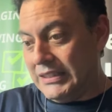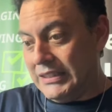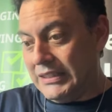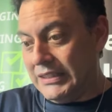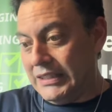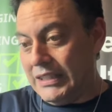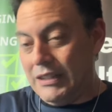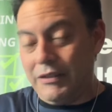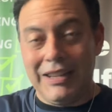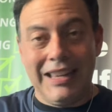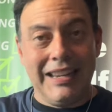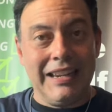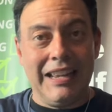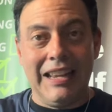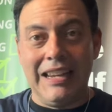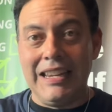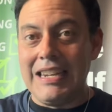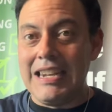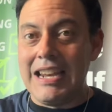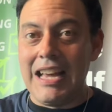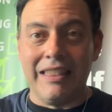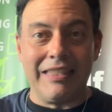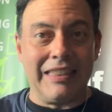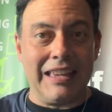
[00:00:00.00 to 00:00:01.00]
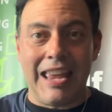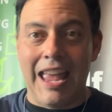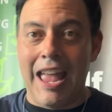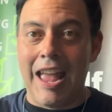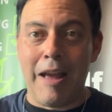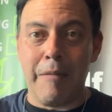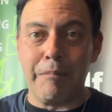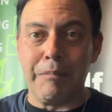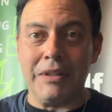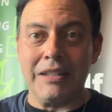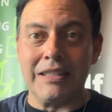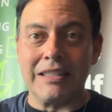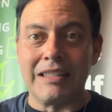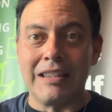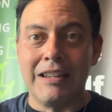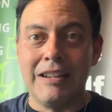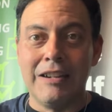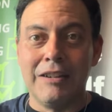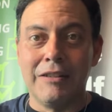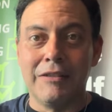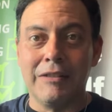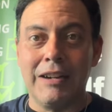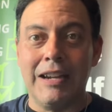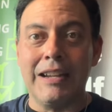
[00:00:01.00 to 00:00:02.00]
You know, and, and nothing happens,
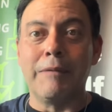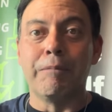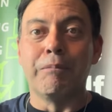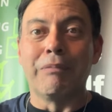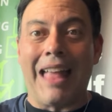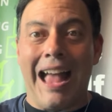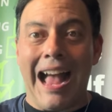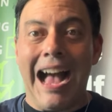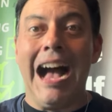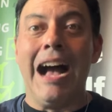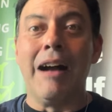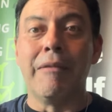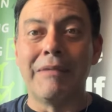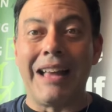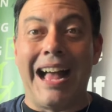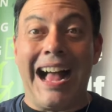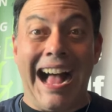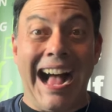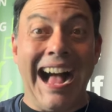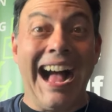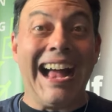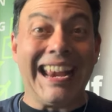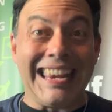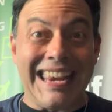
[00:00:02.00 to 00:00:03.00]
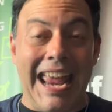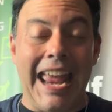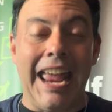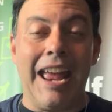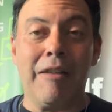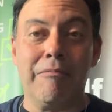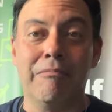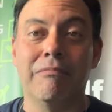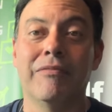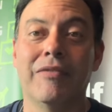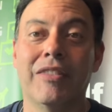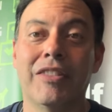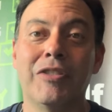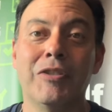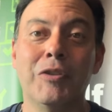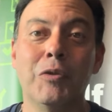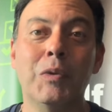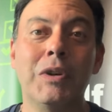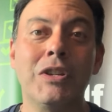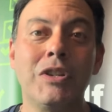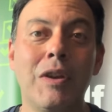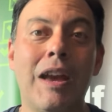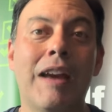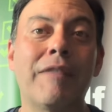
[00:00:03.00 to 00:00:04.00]
right? I'm, um, I am the
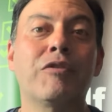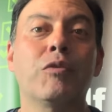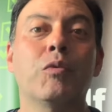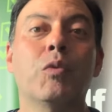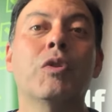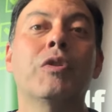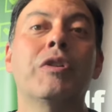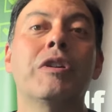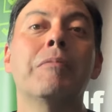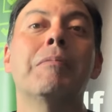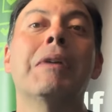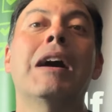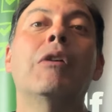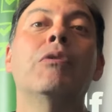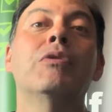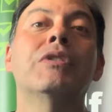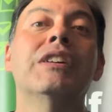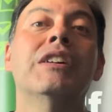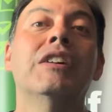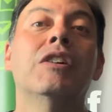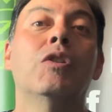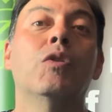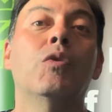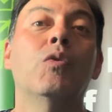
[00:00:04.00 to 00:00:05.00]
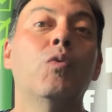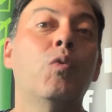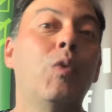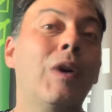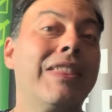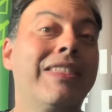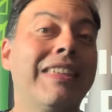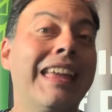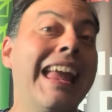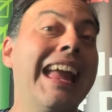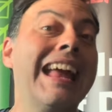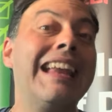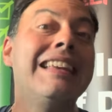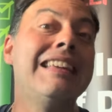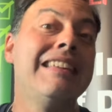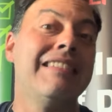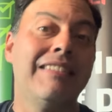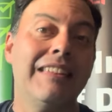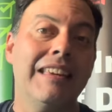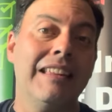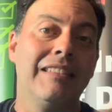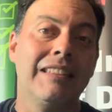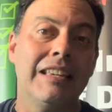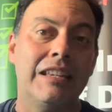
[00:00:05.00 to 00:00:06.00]
one you have to worry about with
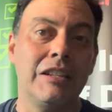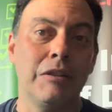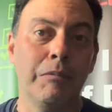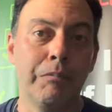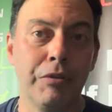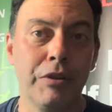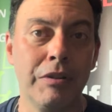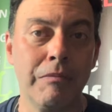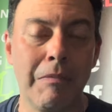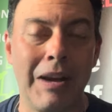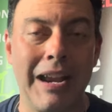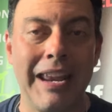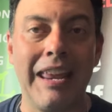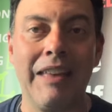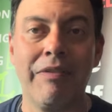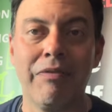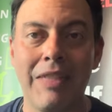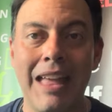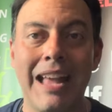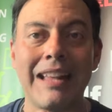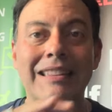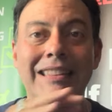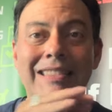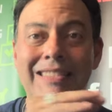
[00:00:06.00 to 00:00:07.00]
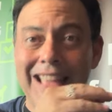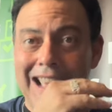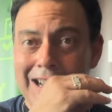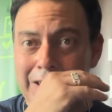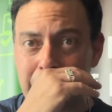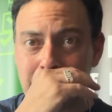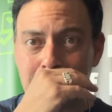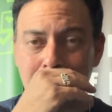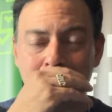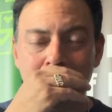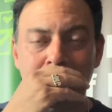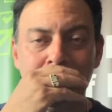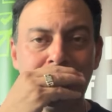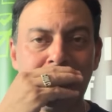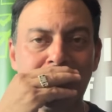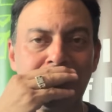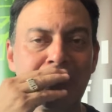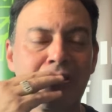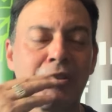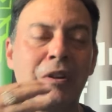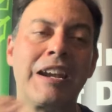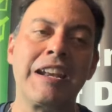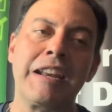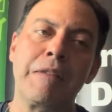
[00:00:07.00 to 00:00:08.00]
anything that you put in my hand. That That's the goal of
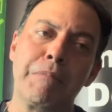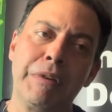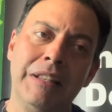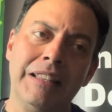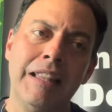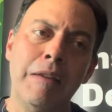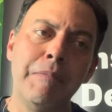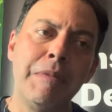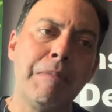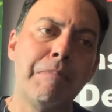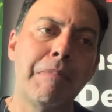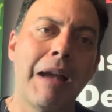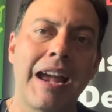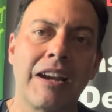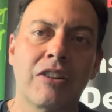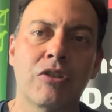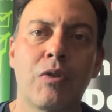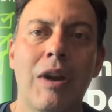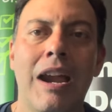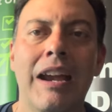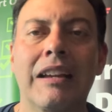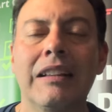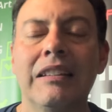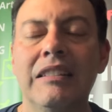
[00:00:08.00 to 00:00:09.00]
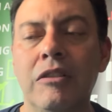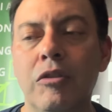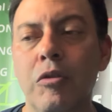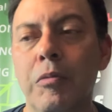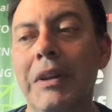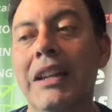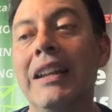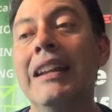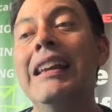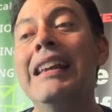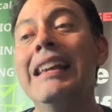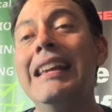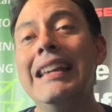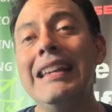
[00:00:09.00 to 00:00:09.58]
training. But let me backtrack a little bit.